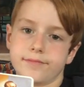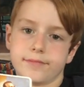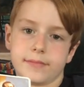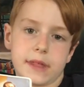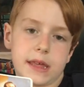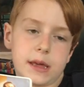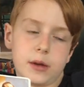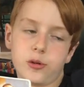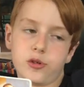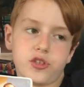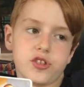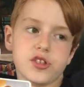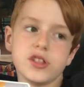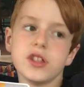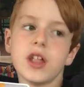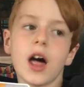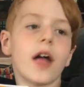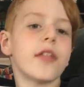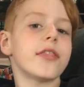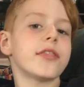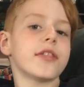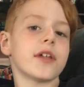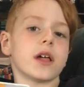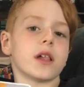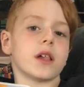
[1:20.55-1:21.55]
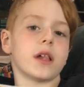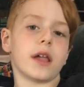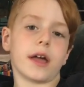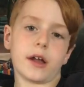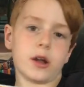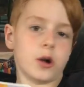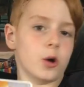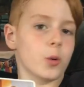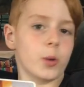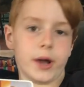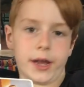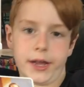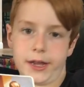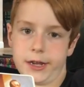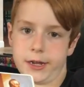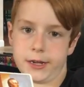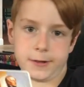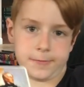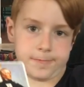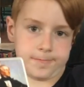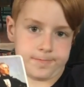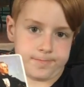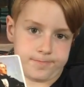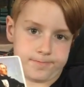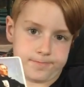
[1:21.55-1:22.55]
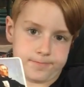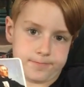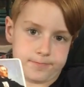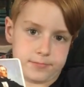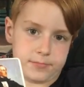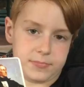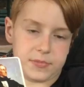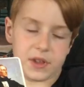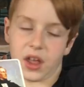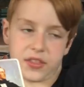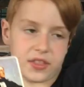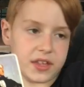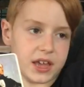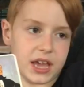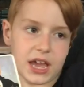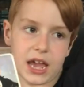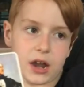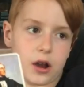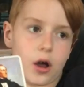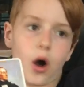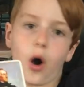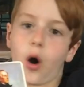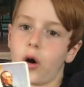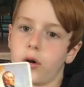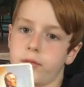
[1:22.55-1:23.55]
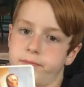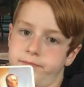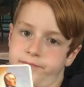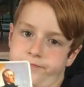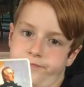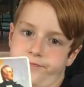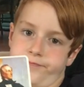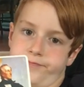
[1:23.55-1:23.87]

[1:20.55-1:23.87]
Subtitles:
He was nothing like a Whig. Nothing at all.